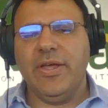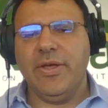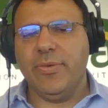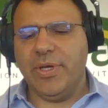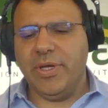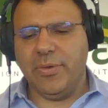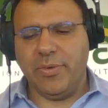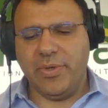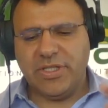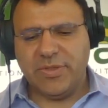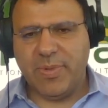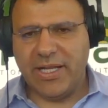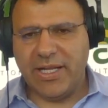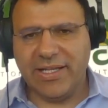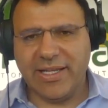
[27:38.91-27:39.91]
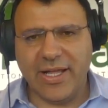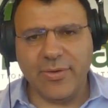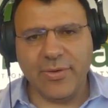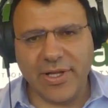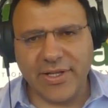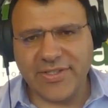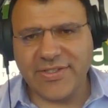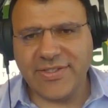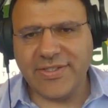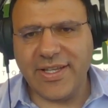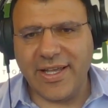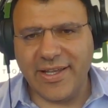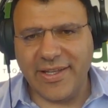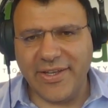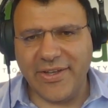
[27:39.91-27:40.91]
We spent countless,
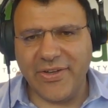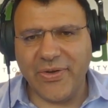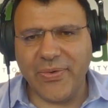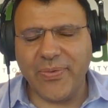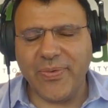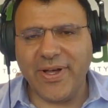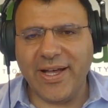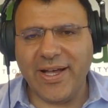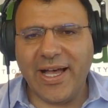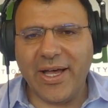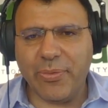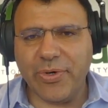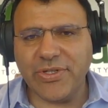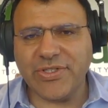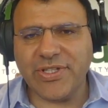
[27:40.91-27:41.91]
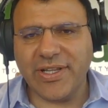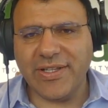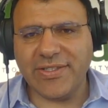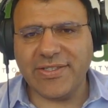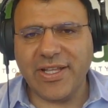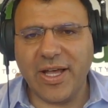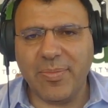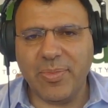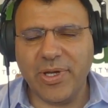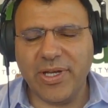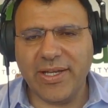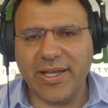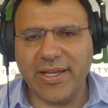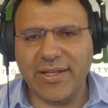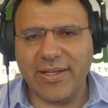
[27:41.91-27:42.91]
hours on this
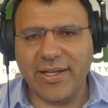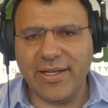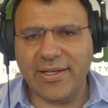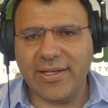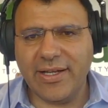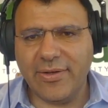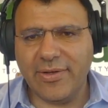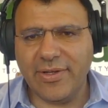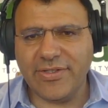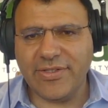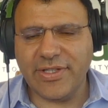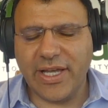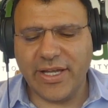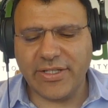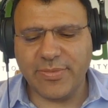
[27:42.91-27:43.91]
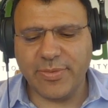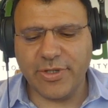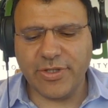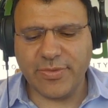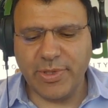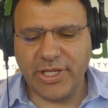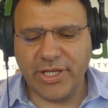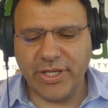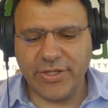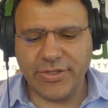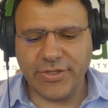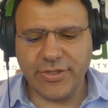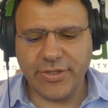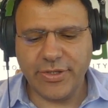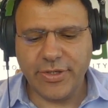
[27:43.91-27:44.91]
topic, and countless experts,
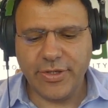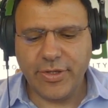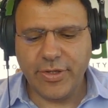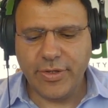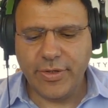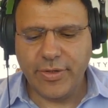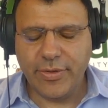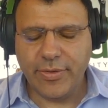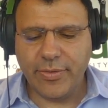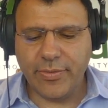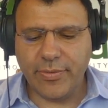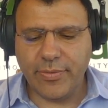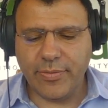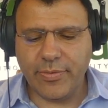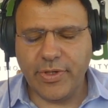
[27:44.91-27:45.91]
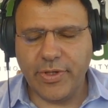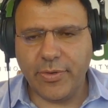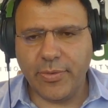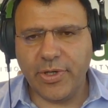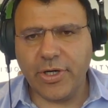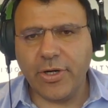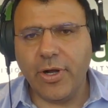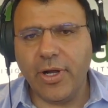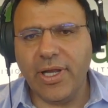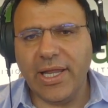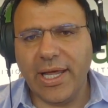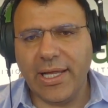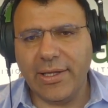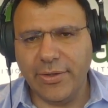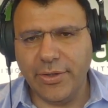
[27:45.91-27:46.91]
because we're called
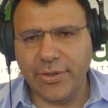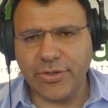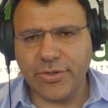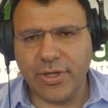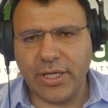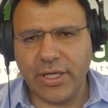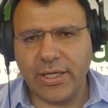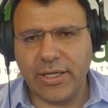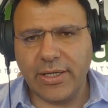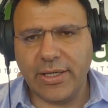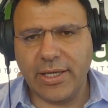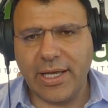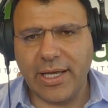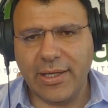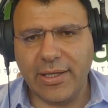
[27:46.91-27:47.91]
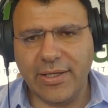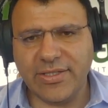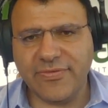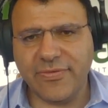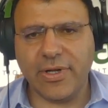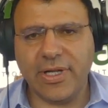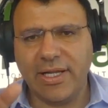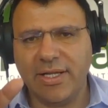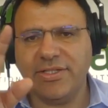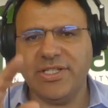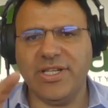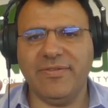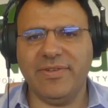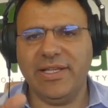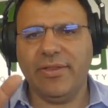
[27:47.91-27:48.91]
L-Nutra. L is for
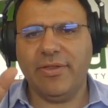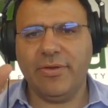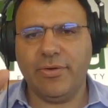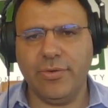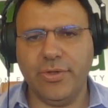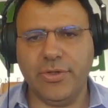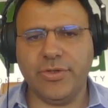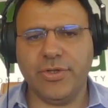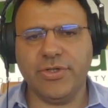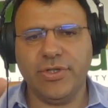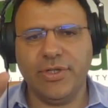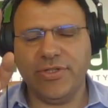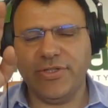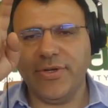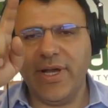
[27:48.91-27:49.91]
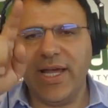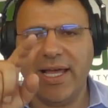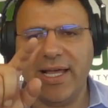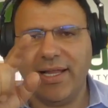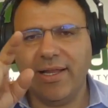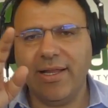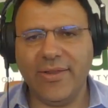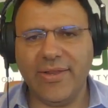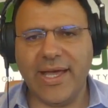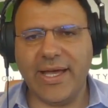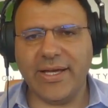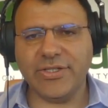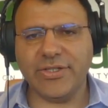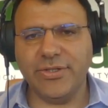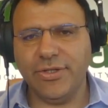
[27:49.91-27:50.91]
longevity through nutrition. So
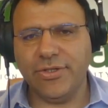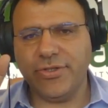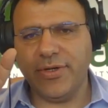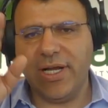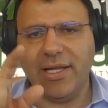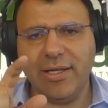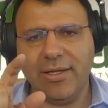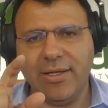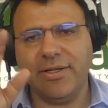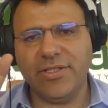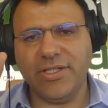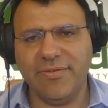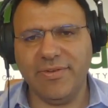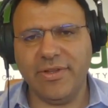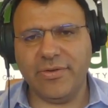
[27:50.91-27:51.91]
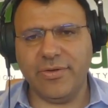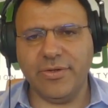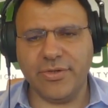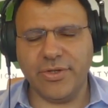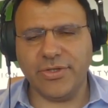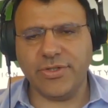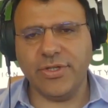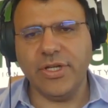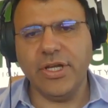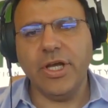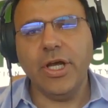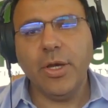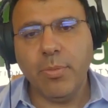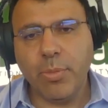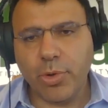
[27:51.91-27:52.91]
L-Nutra, L, longevity through nutrition.
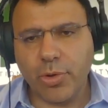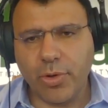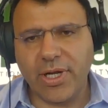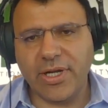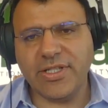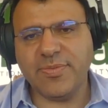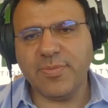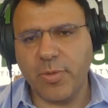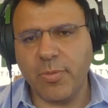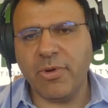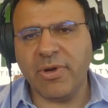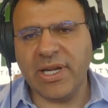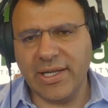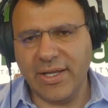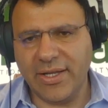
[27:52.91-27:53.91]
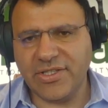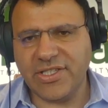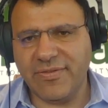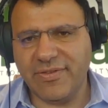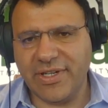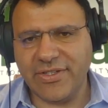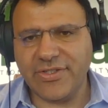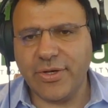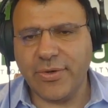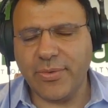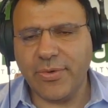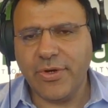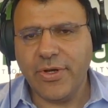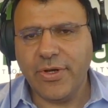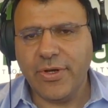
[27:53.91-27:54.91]
ProLon is promoting longevity. So